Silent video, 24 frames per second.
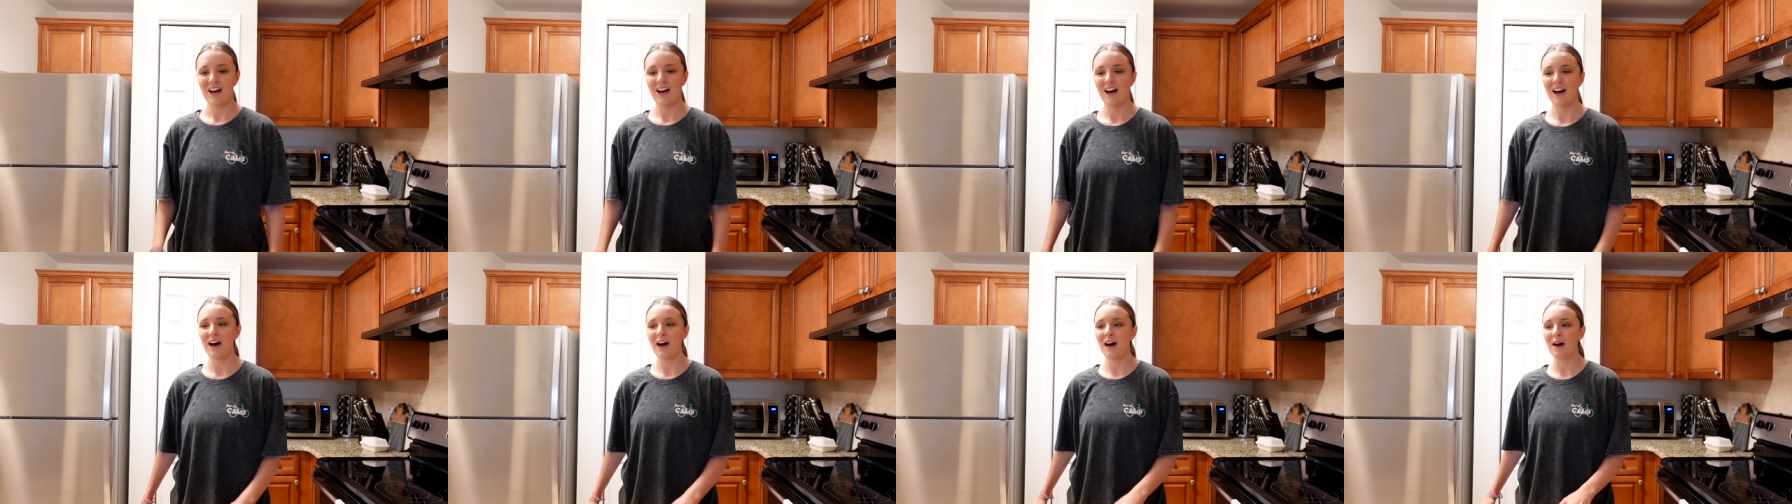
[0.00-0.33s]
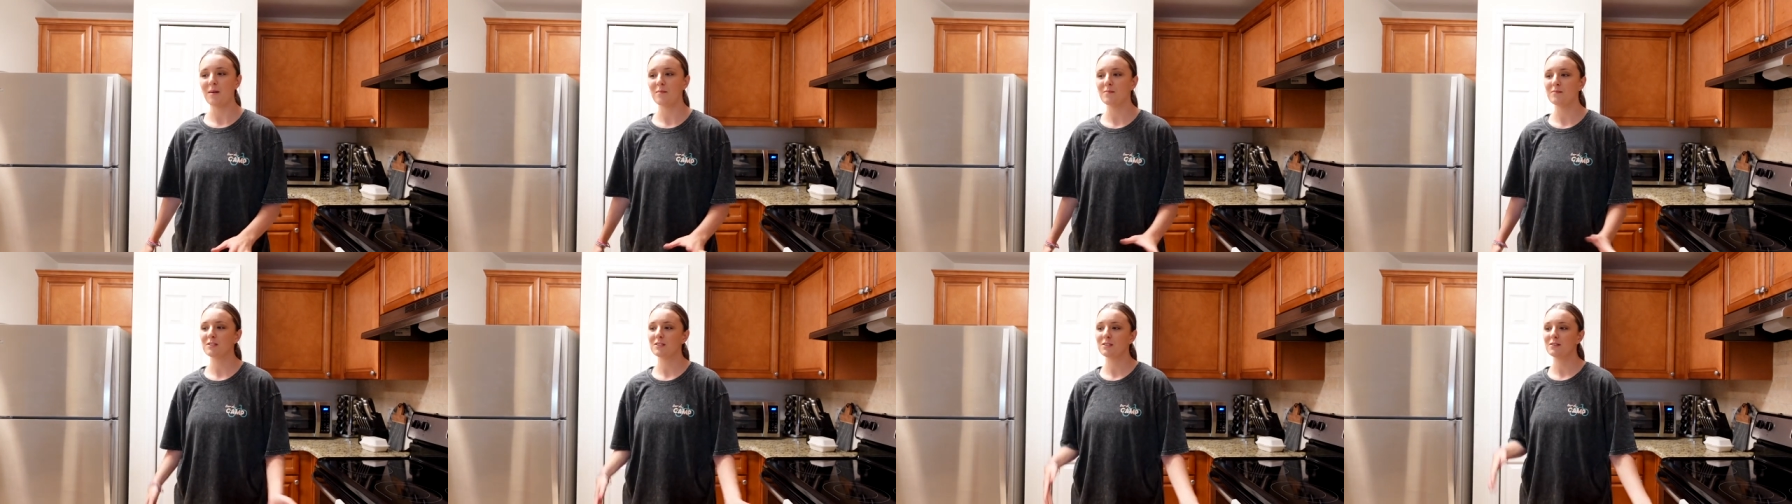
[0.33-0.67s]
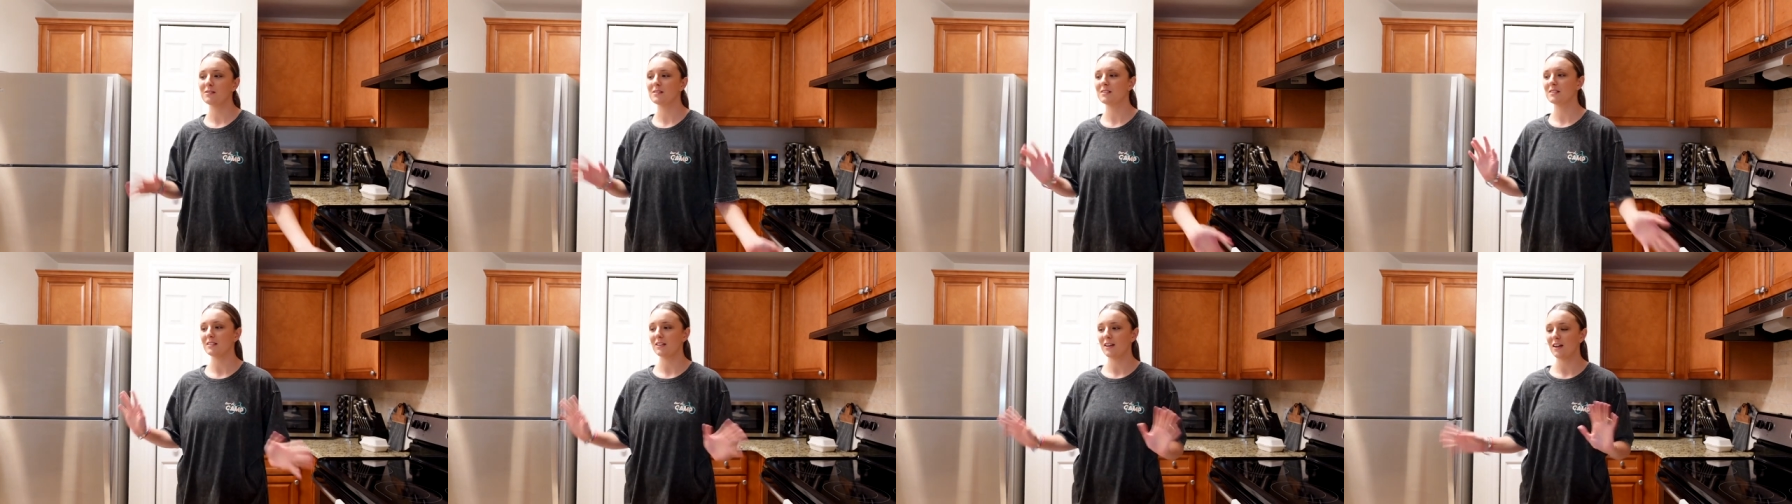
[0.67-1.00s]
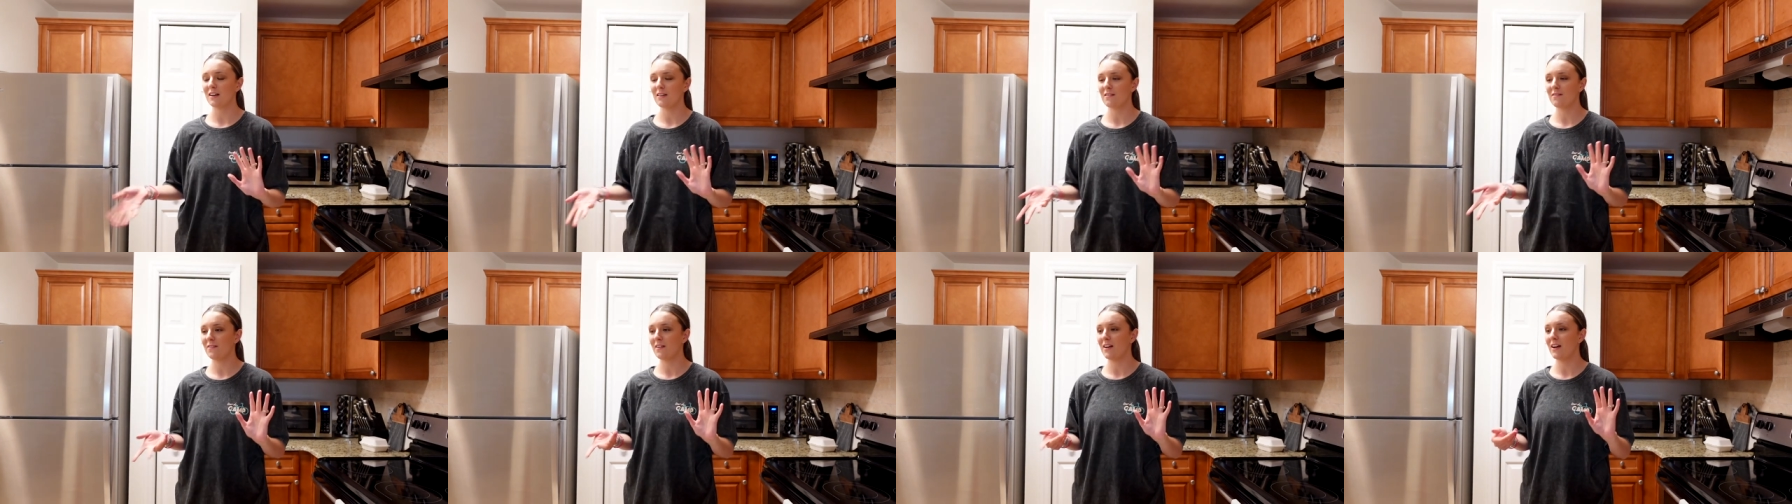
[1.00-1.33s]
Um, so it was a
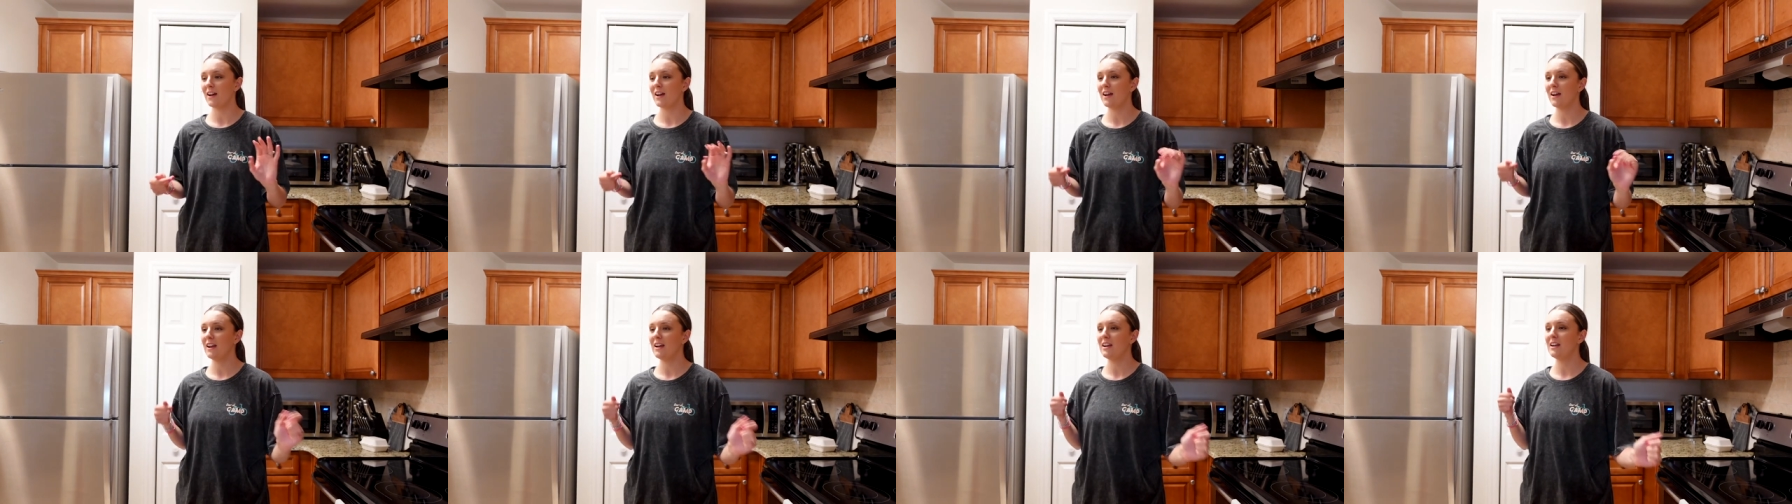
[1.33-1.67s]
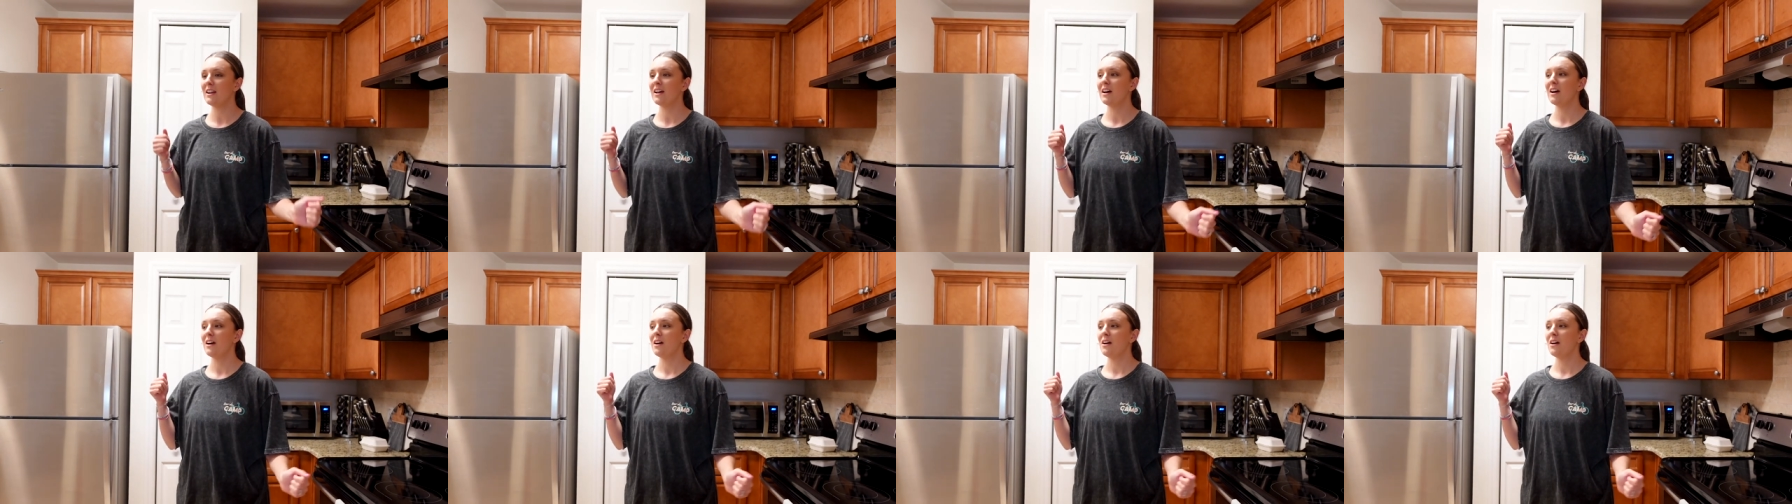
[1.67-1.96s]
lot of fun.